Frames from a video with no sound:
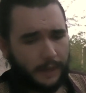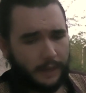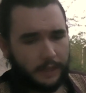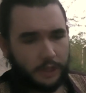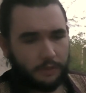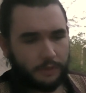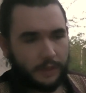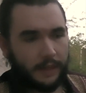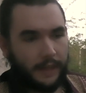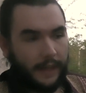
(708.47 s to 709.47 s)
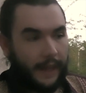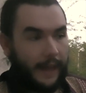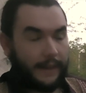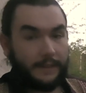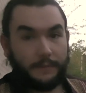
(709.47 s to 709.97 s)
children
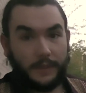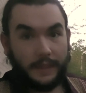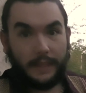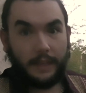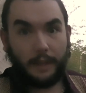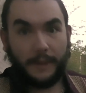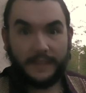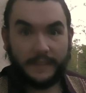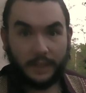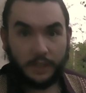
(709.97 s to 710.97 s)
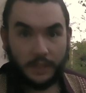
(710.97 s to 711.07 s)
actively thinking about sex